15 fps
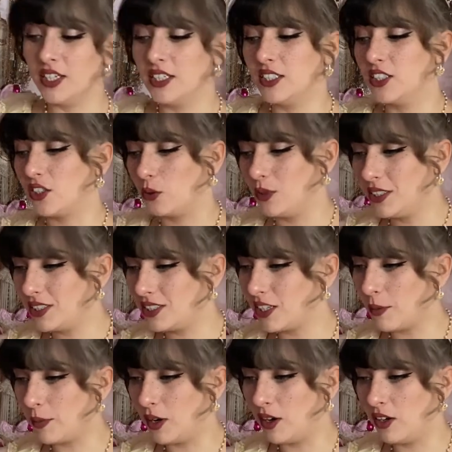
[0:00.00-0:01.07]
So in
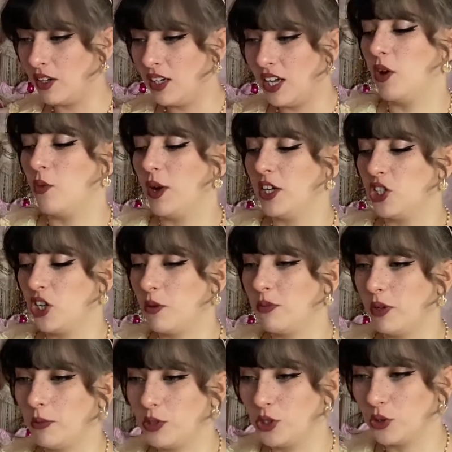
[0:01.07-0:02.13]
summer I wear chub
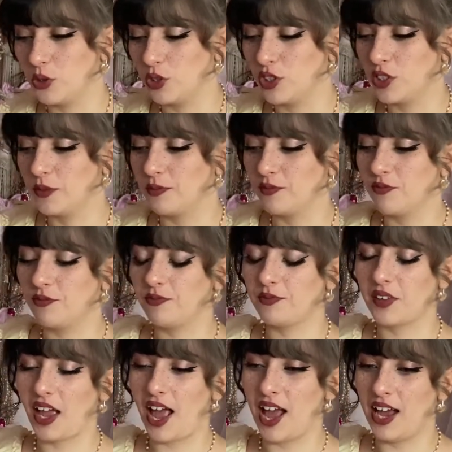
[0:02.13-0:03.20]
rub shorts
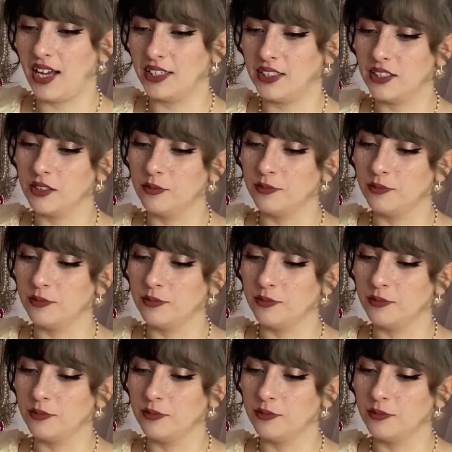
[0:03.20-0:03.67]
and